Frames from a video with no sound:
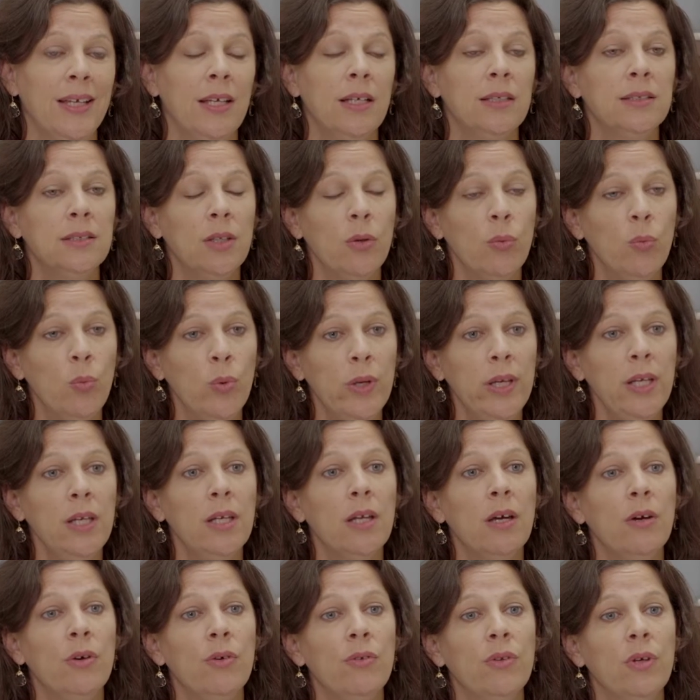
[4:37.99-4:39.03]
So we
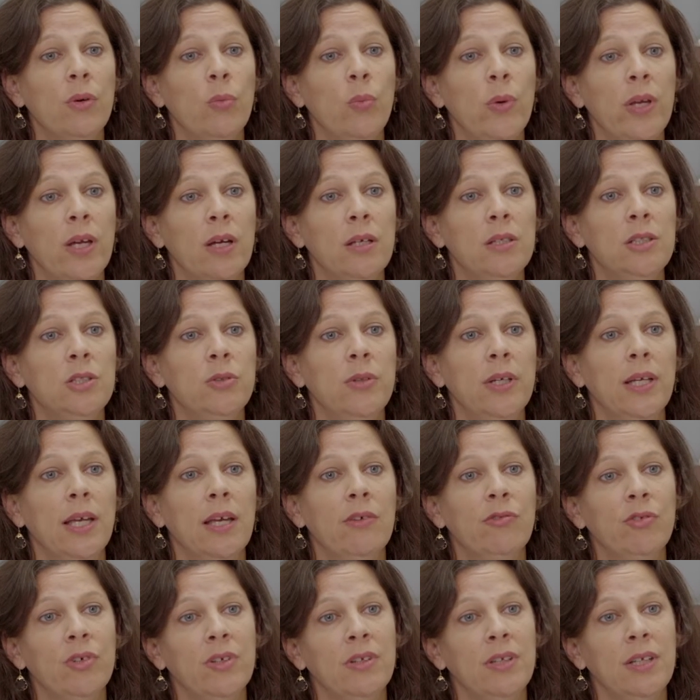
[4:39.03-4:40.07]
know that we are doing
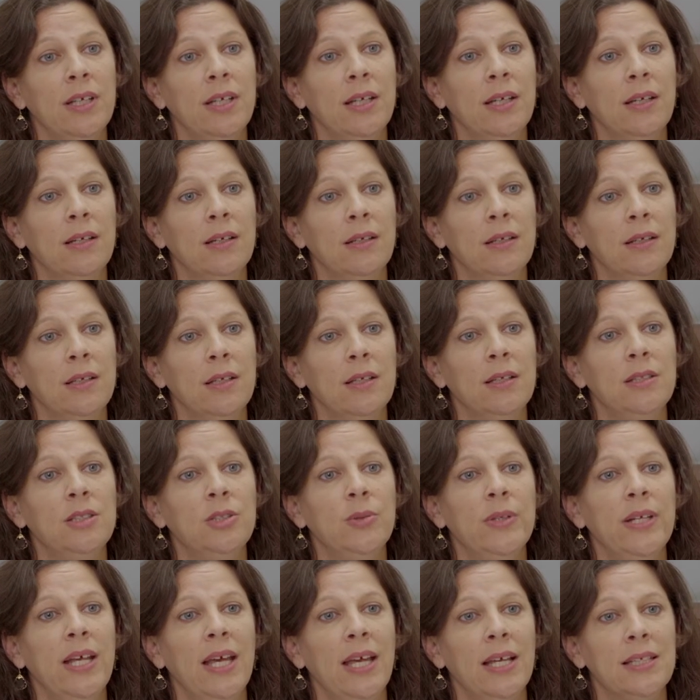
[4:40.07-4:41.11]
everything to
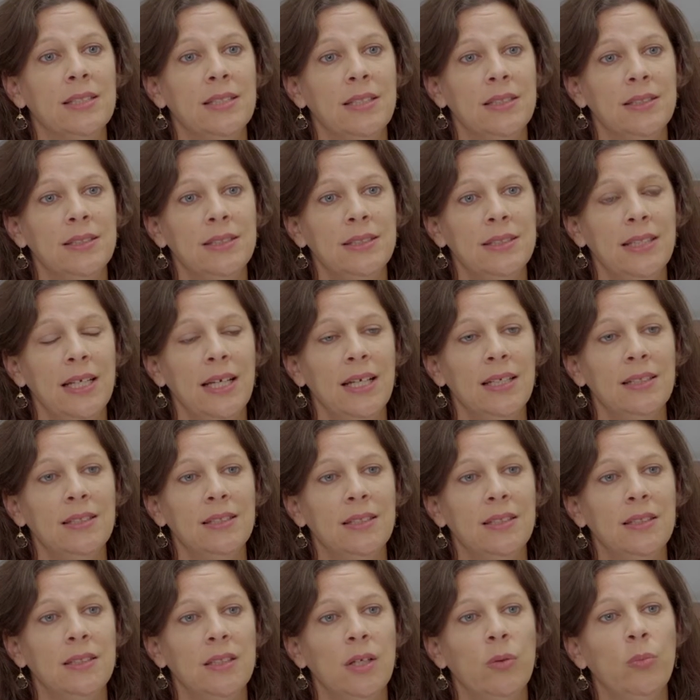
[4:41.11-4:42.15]
an excellent
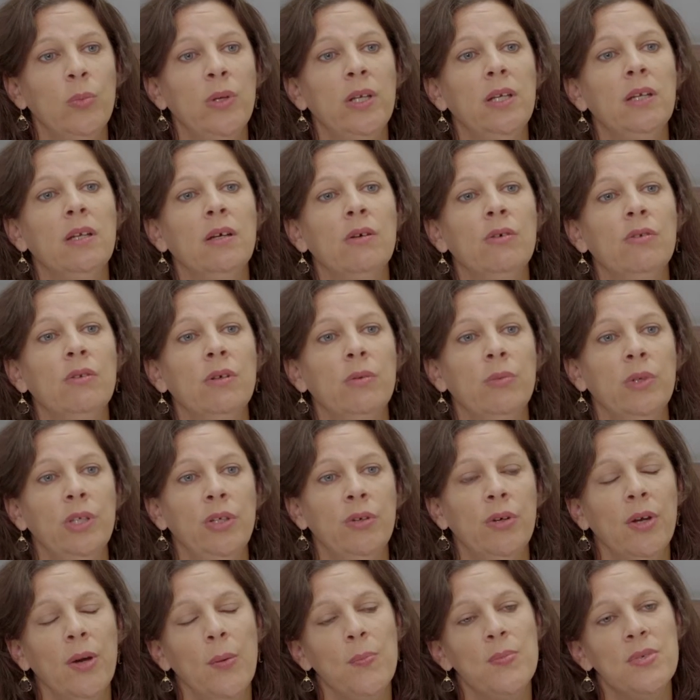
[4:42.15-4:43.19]
standard, and we know that when you
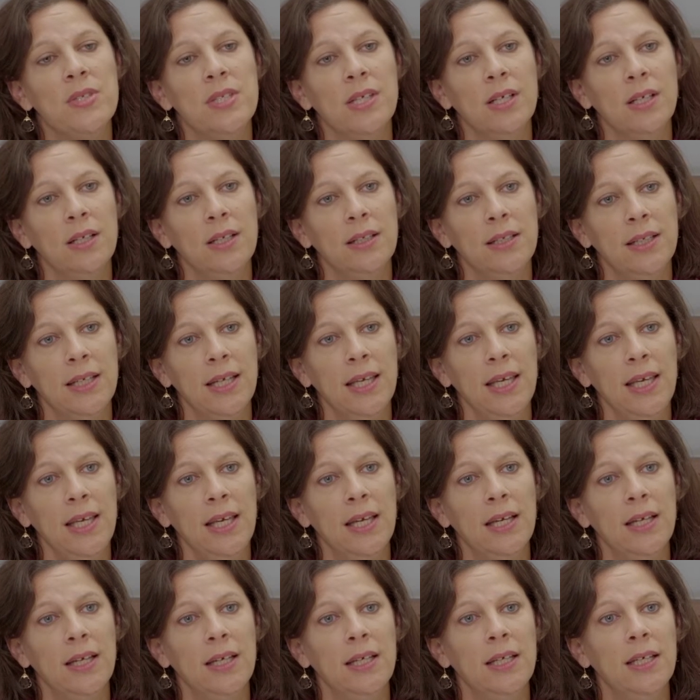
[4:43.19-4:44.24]
come to the clinic
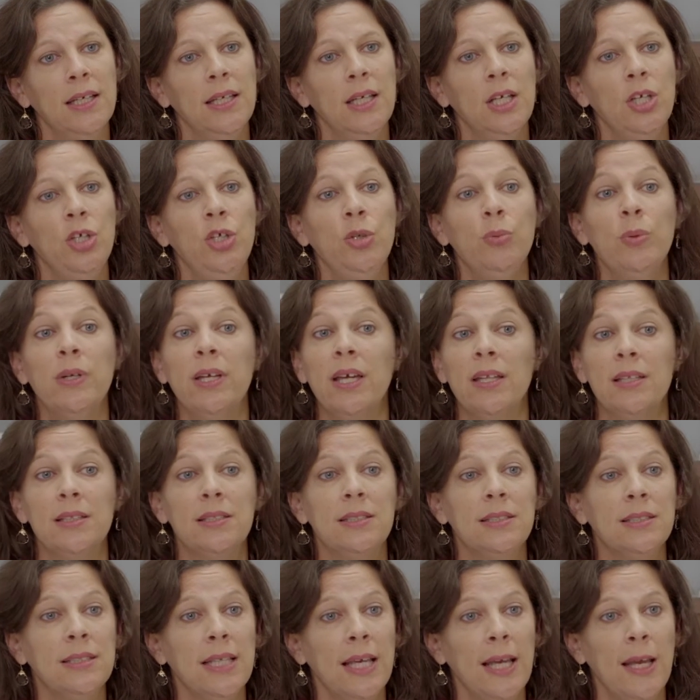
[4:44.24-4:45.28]
here, you will get the
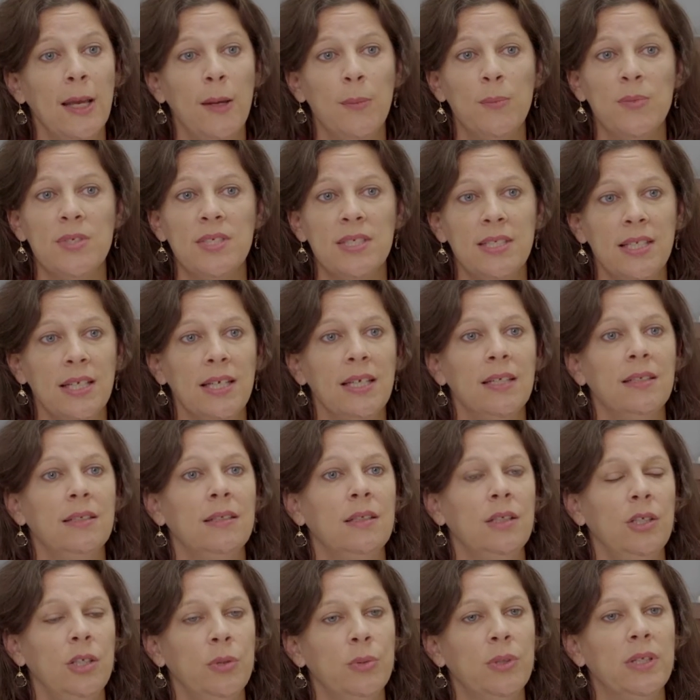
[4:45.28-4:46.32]
same standard
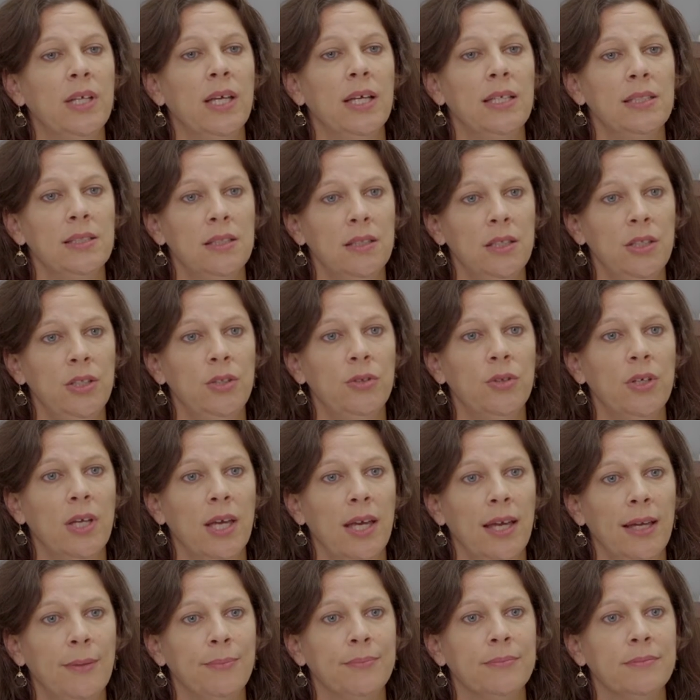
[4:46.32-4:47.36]
that you would get in the
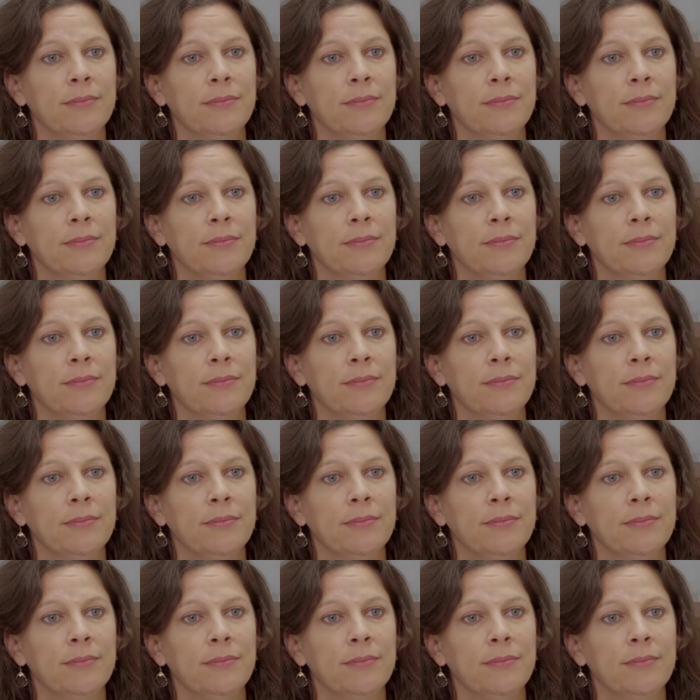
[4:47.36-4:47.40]
UK.